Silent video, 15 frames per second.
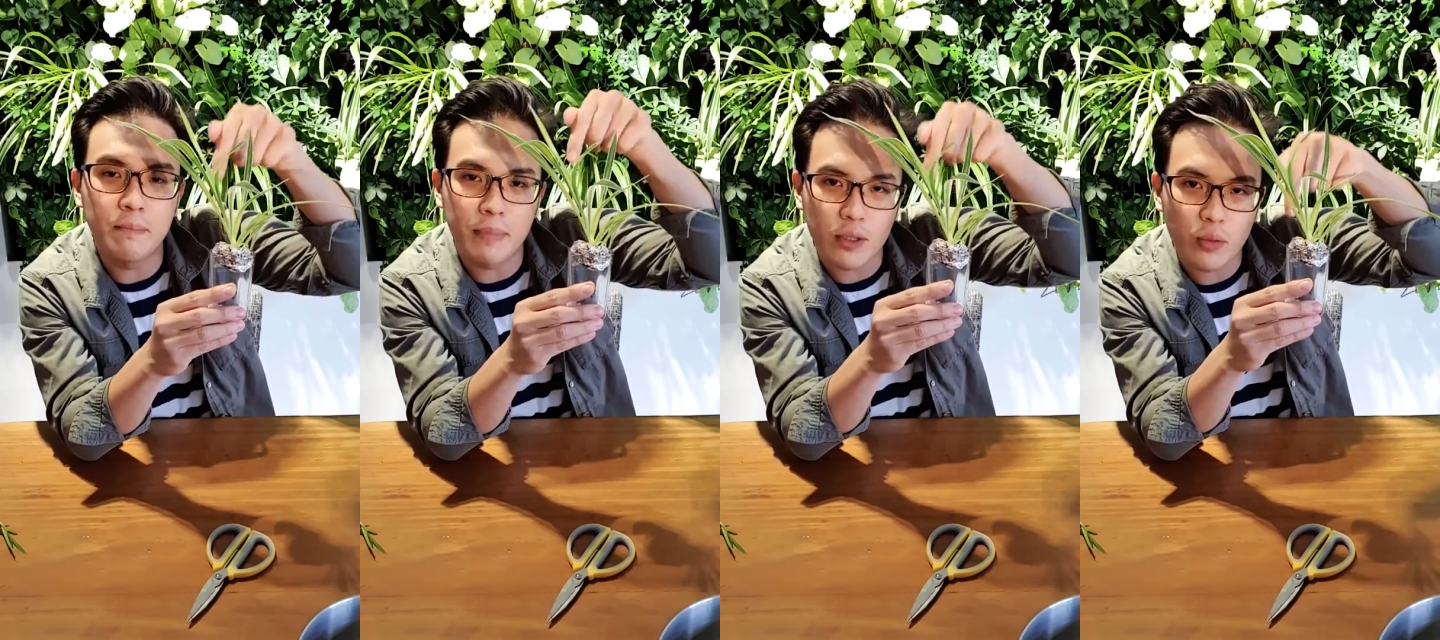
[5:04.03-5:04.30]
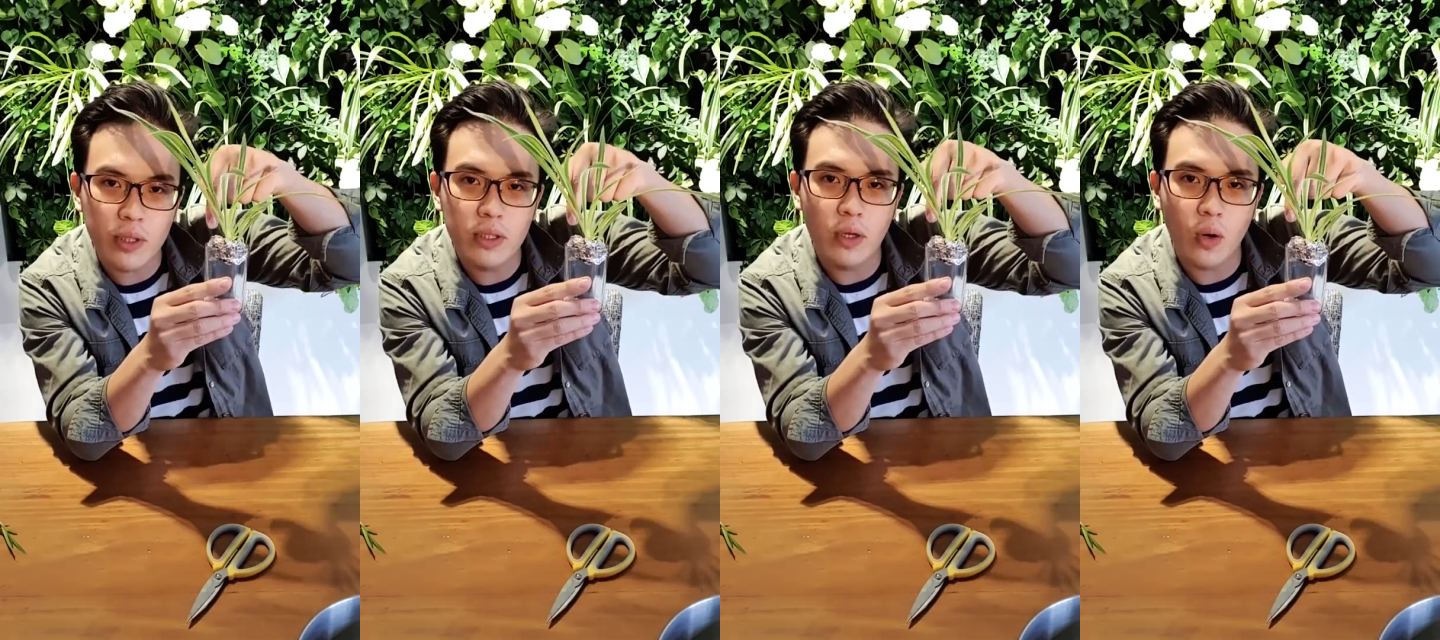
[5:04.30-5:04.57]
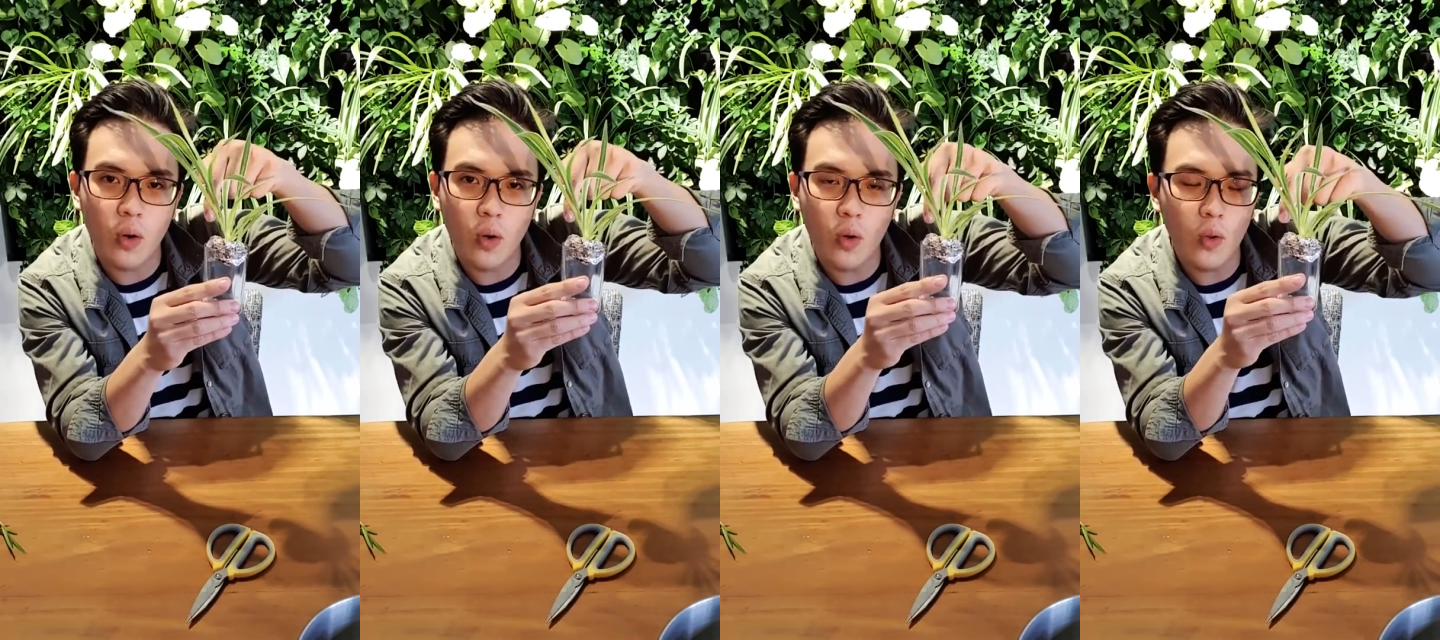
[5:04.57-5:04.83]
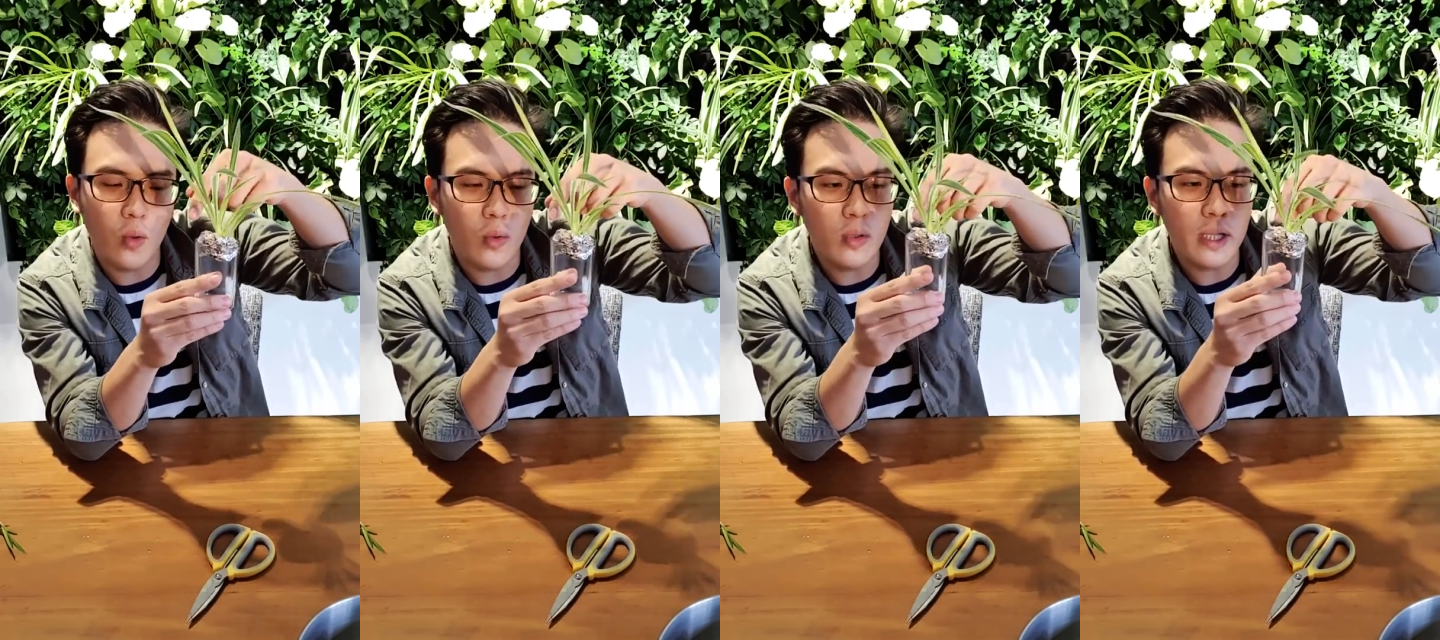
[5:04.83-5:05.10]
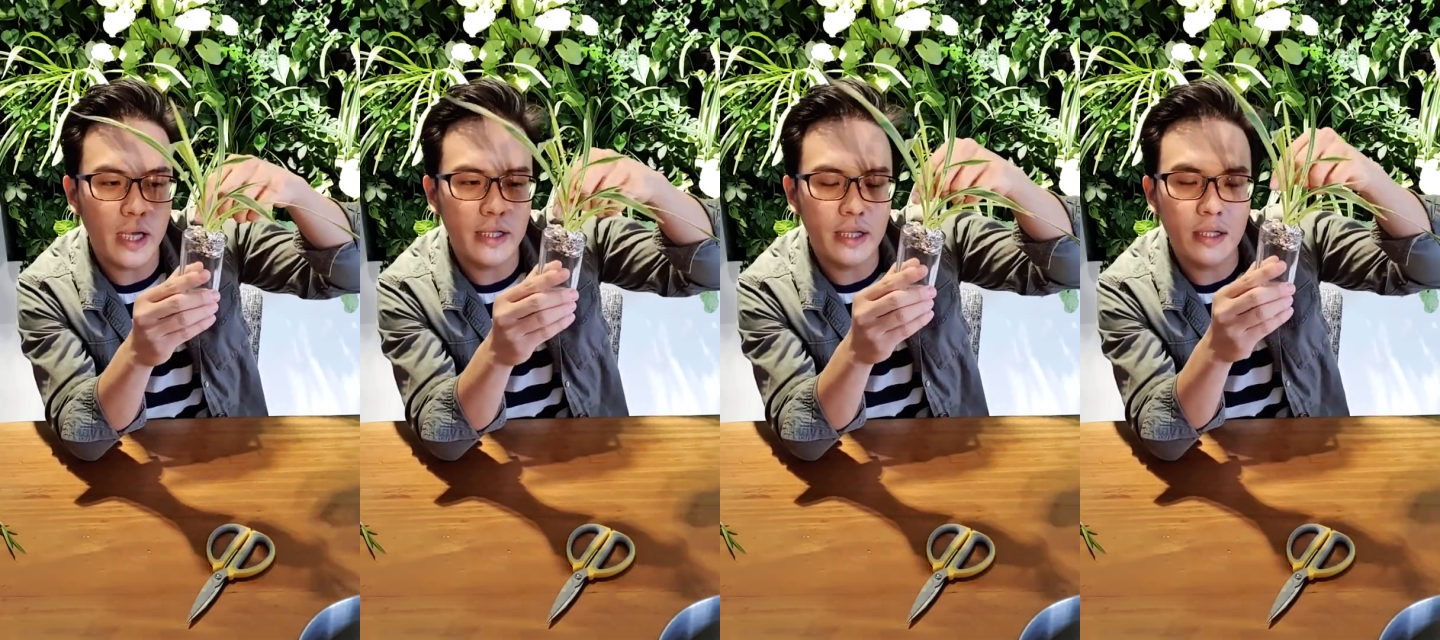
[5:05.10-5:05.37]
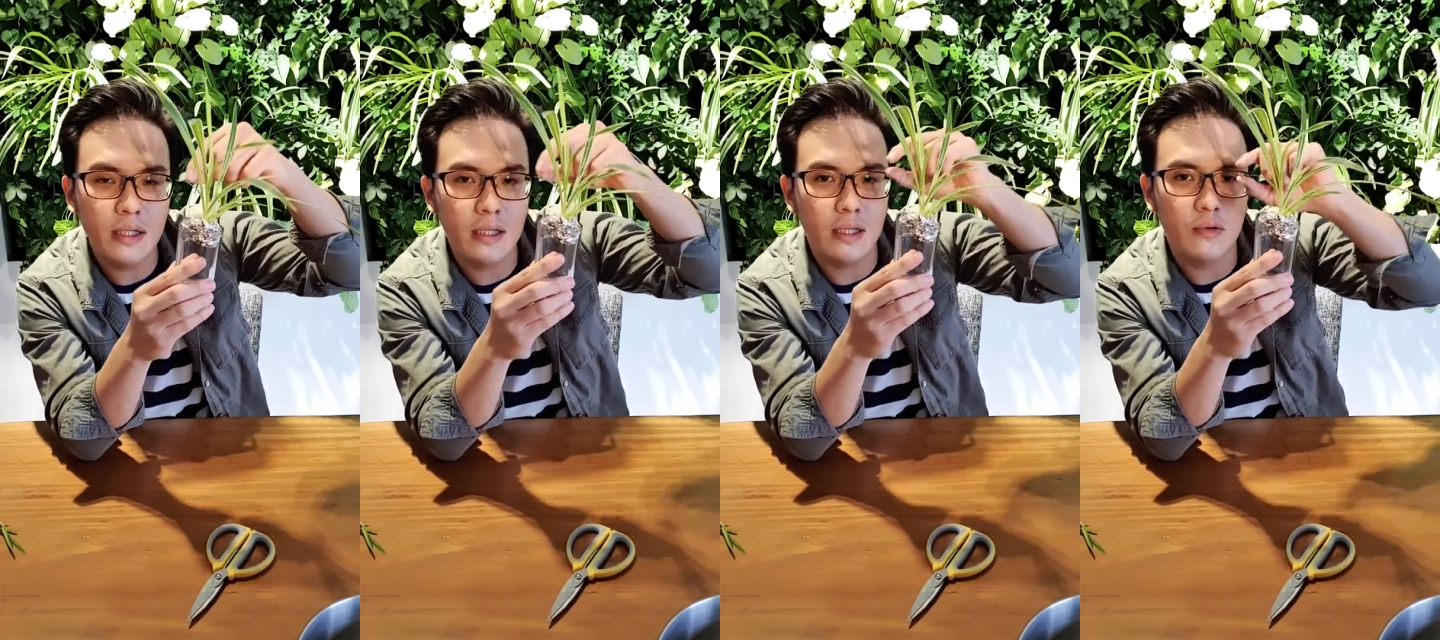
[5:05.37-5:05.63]
between the hole, and
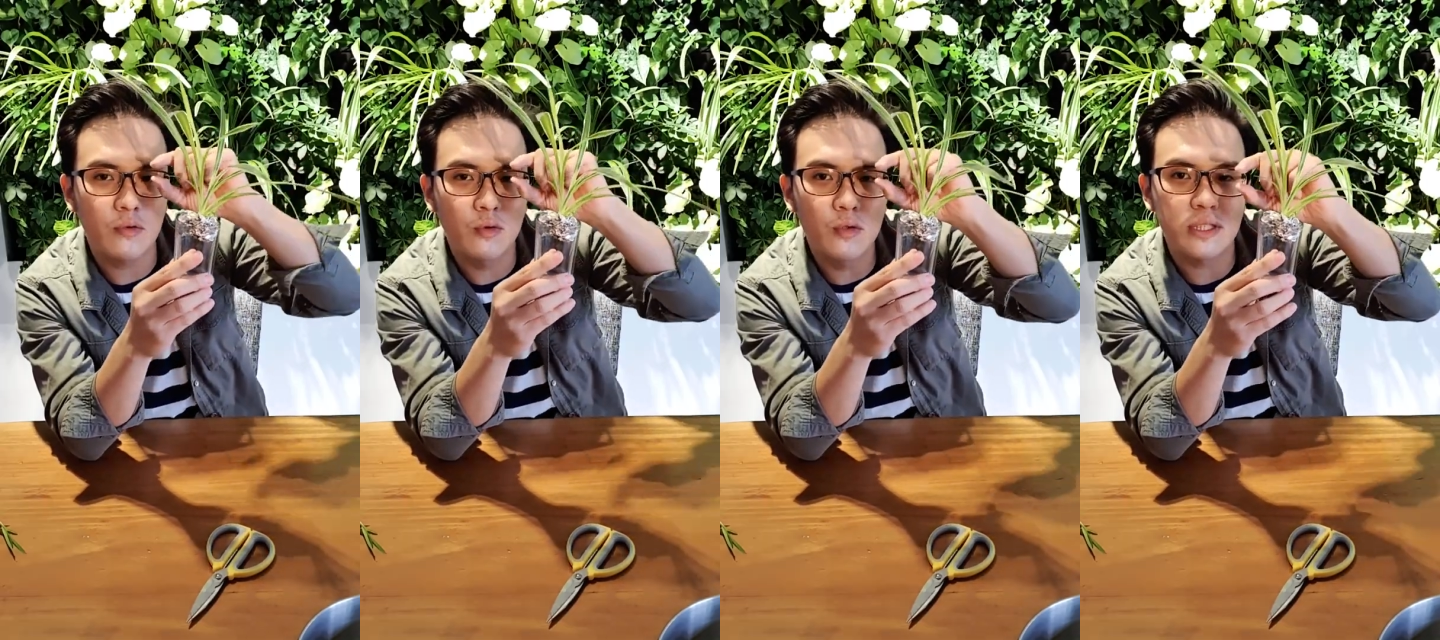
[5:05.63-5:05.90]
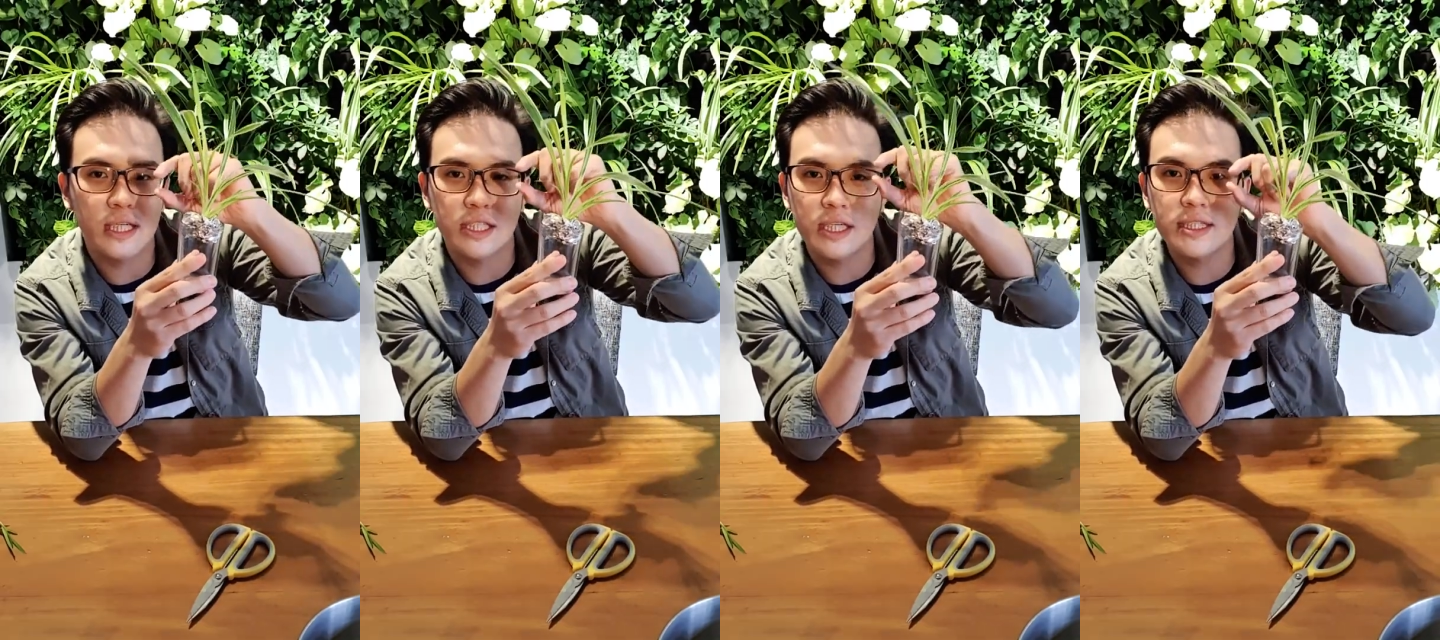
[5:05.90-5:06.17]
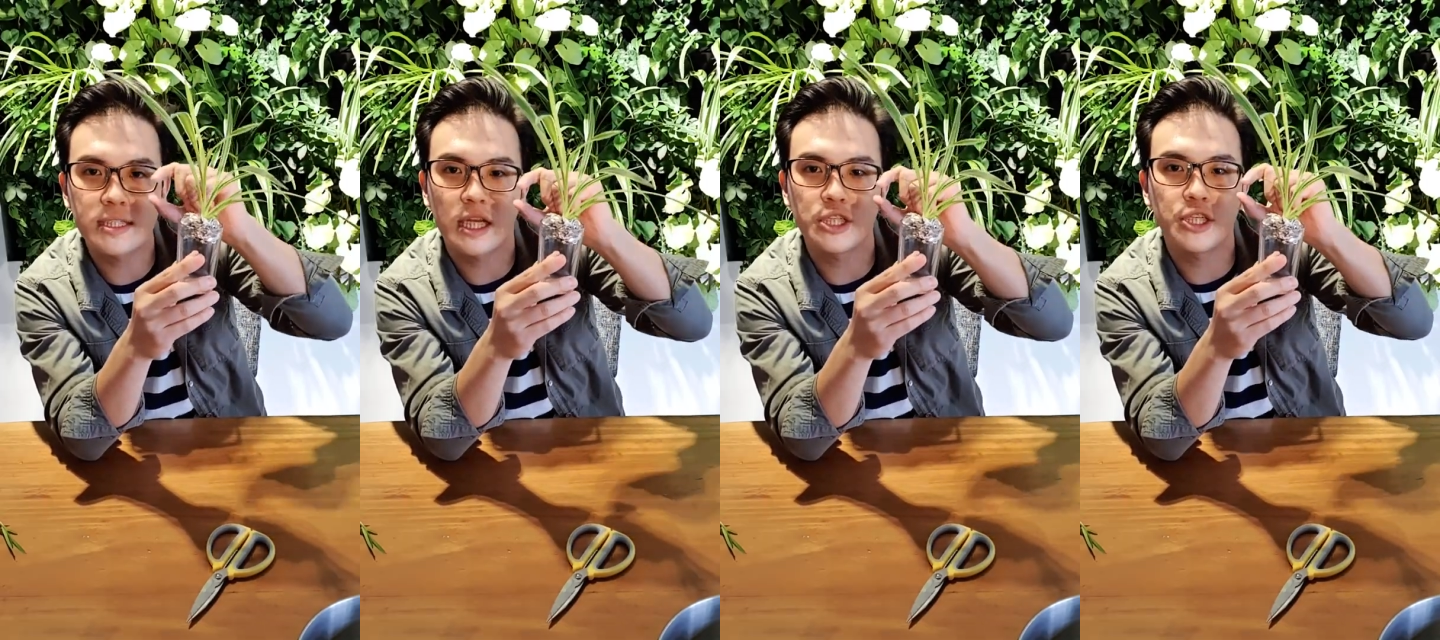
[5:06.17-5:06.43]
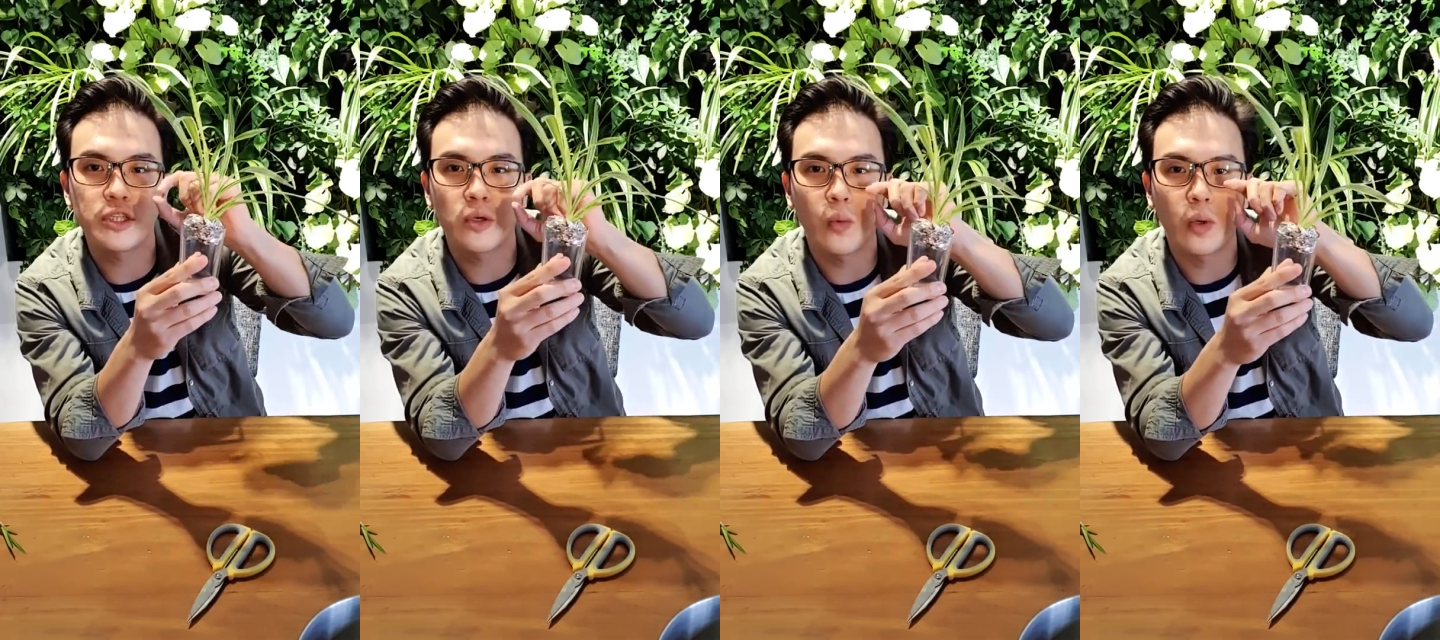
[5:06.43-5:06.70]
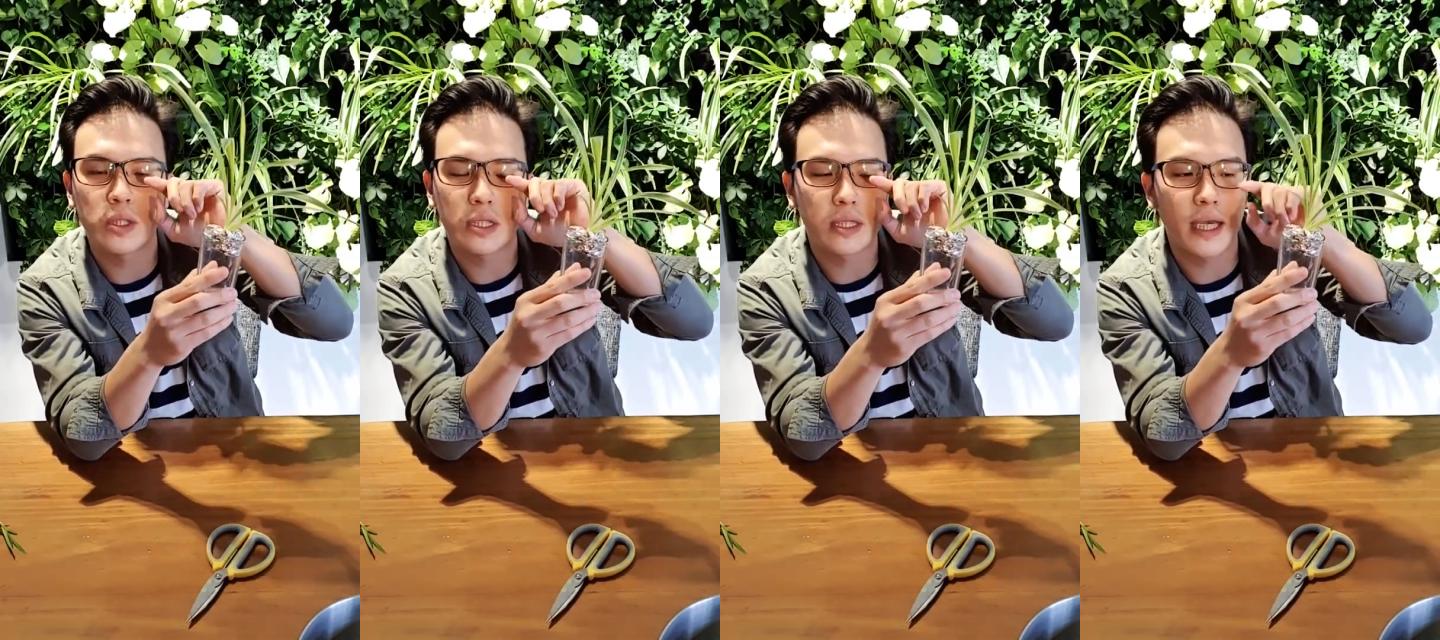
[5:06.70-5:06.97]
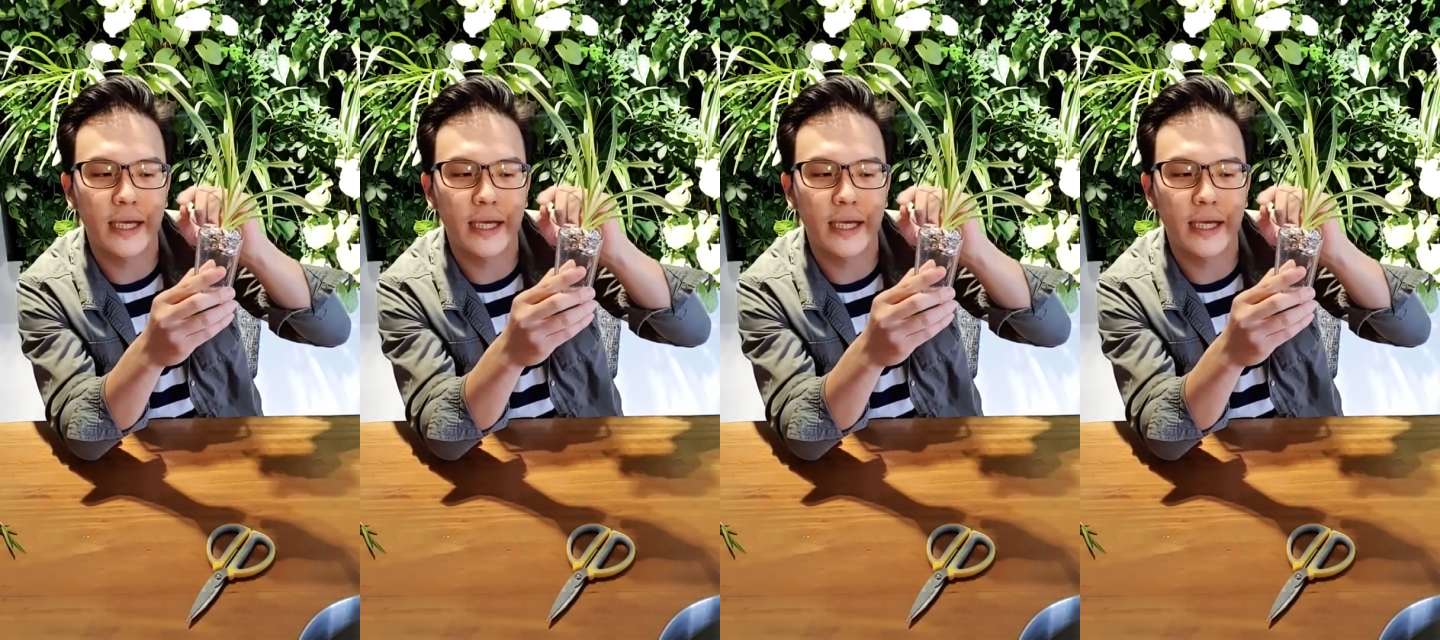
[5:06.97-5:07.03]
then the roots are just touching the water.